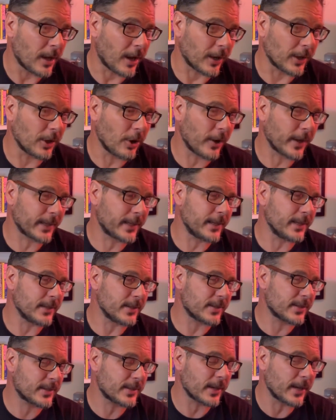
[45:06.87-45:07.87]
I like
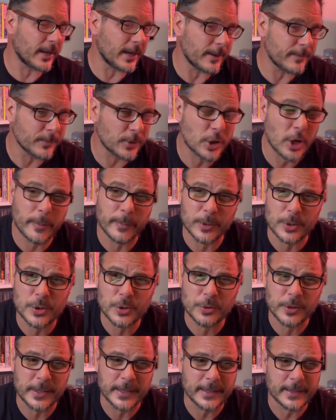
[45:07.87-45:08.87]
his
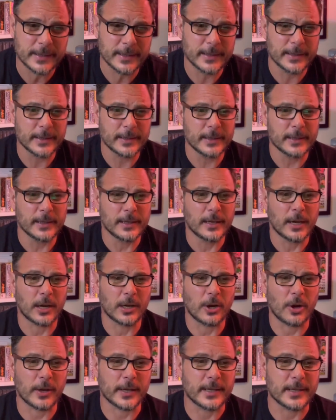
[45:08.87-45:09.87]
commentary.
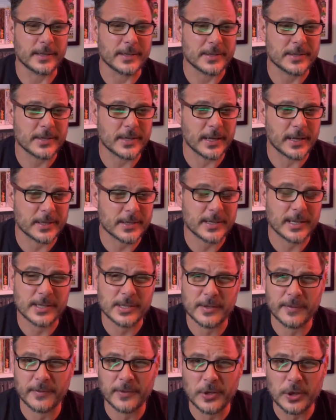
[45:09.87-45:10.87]
I like his
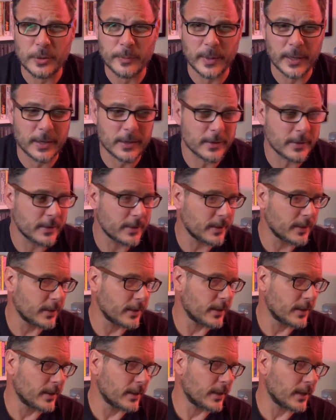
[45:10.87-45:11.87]
sense of humour,
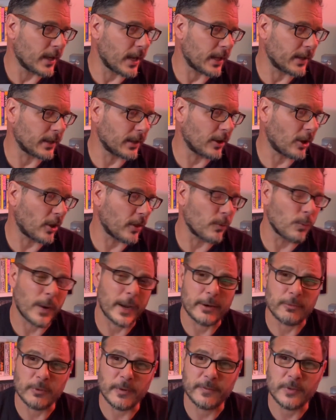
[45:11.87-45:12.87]
and I like the
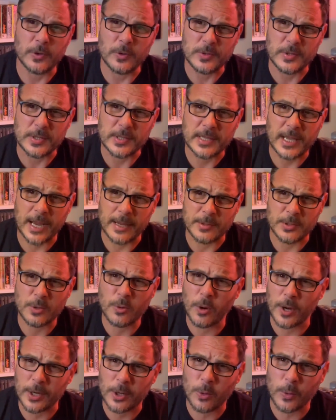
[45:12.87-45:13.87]
way he reviews his games
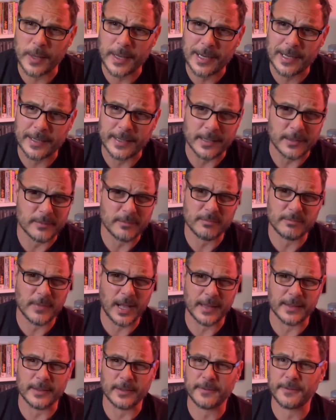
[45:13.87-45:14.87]
quite quickly in
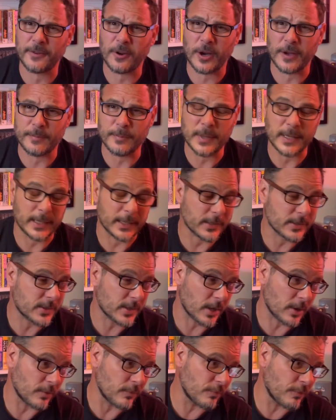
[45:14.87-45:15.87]
under 5 minutes.
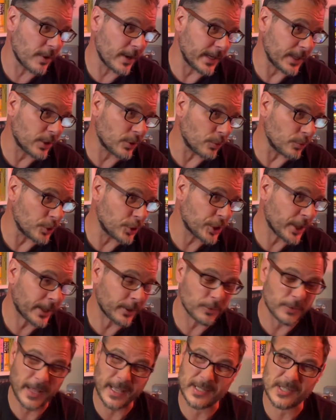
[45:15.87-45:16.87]
So really cool
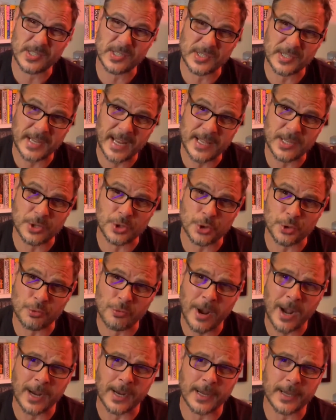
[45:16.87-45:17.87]
channel. That's SNES
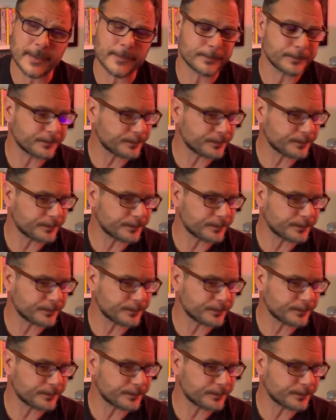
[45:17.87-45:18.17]
Drunk.